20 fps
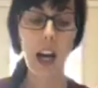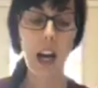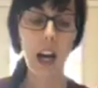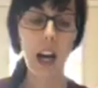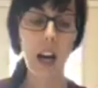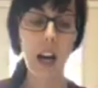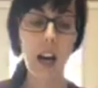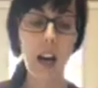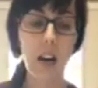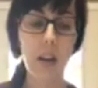
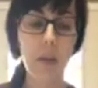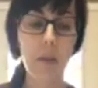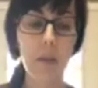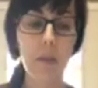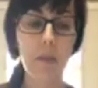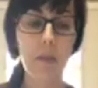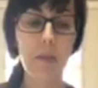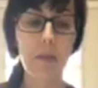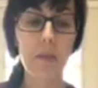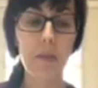I
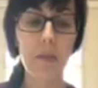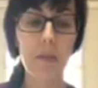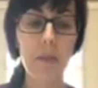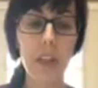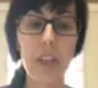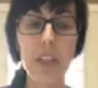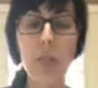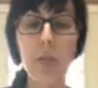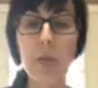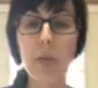
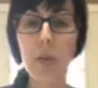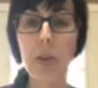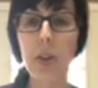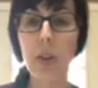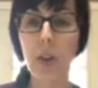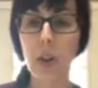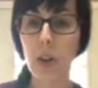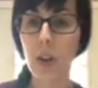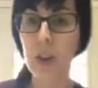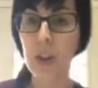just want to
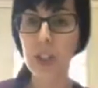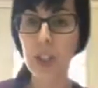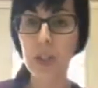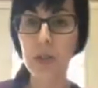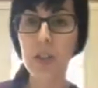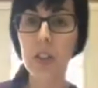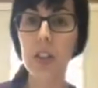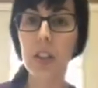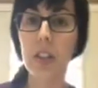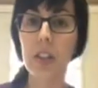encourage you,
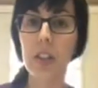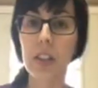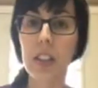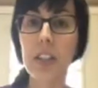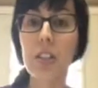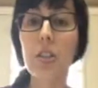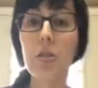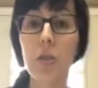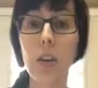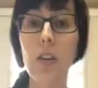to
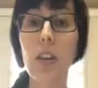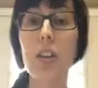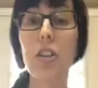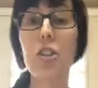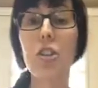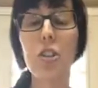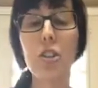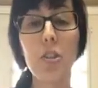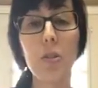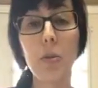let you know that
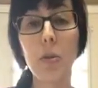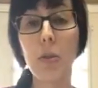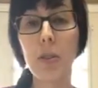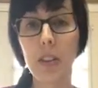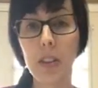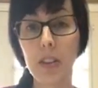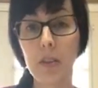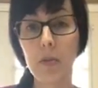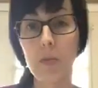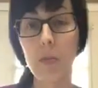
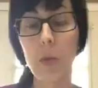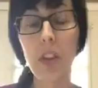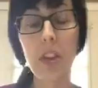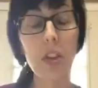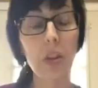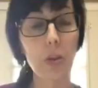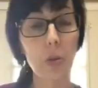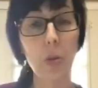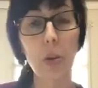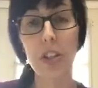with
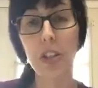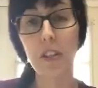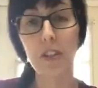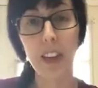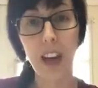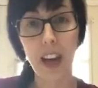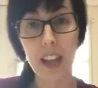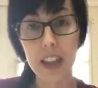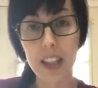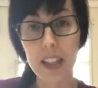the Lord, you've
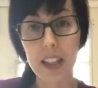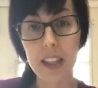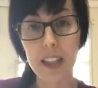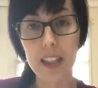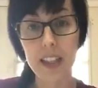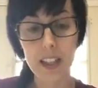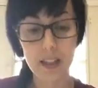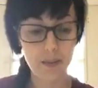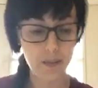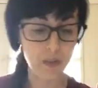got
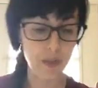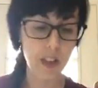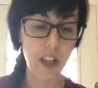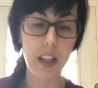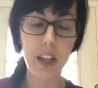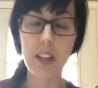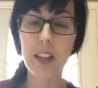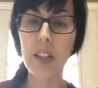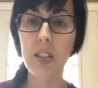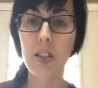this. None
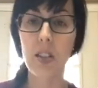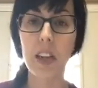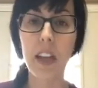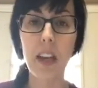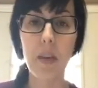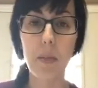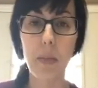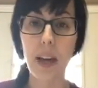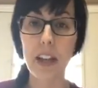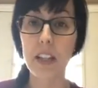of this took
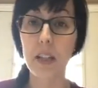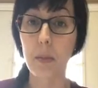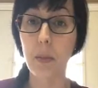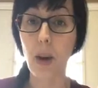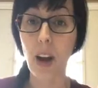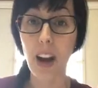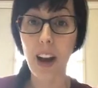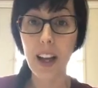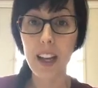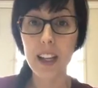him by
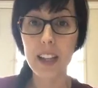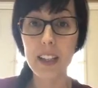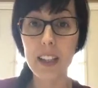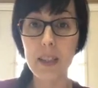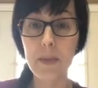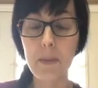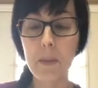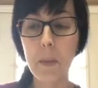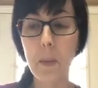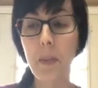surprise.
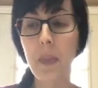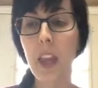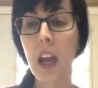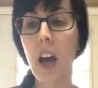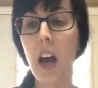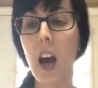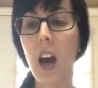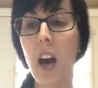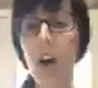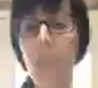
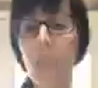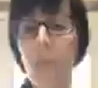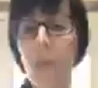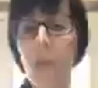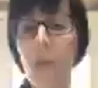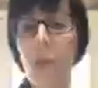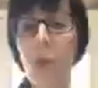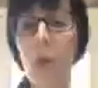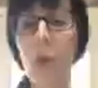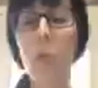
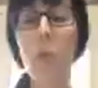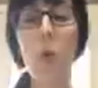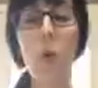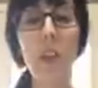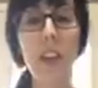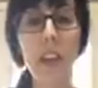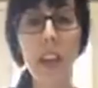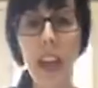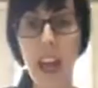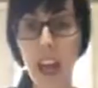You are more
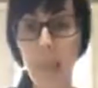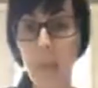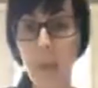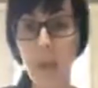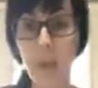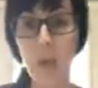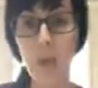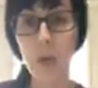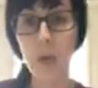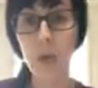than
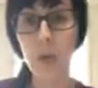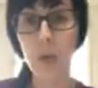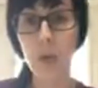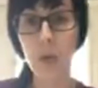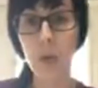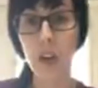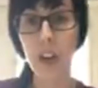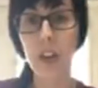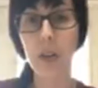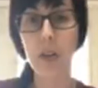capable
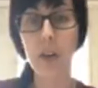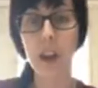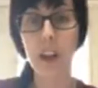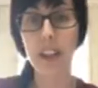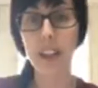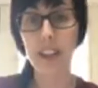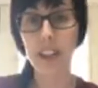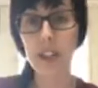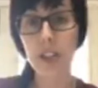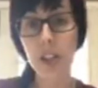with
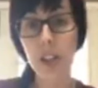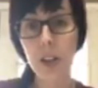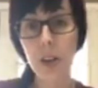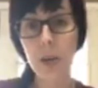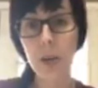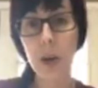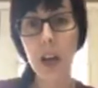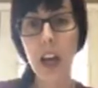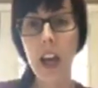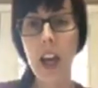Christ in you.